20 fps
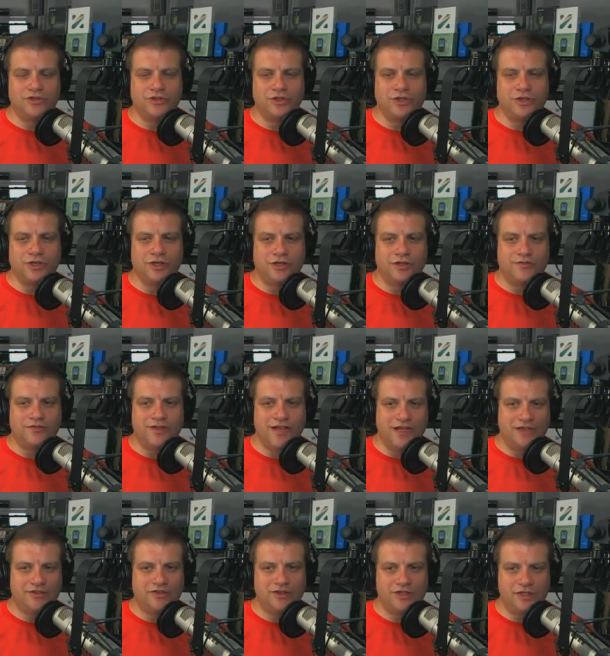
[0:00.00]
of
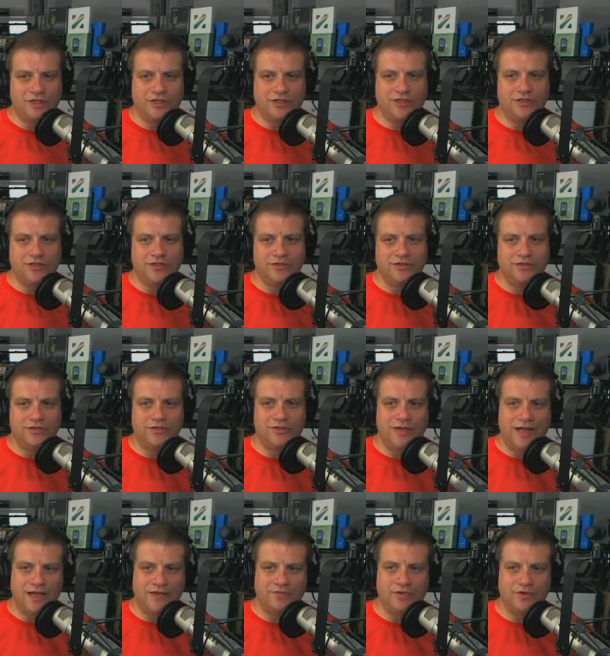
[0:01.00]
next year to
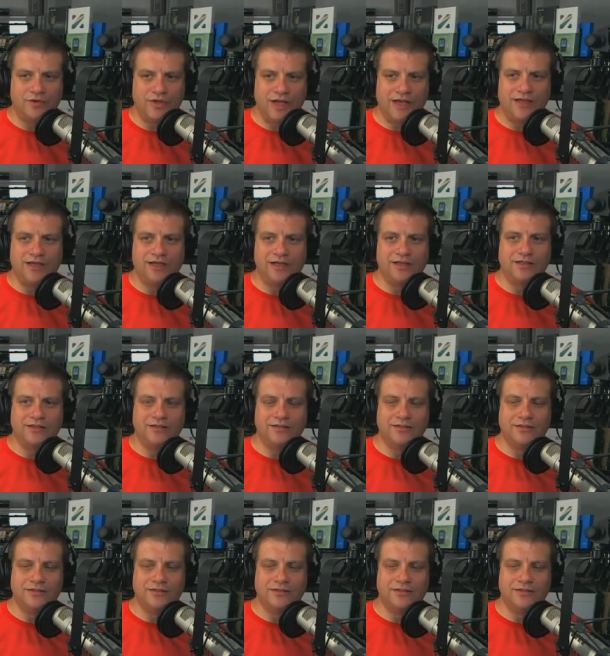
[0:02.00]
have those added in.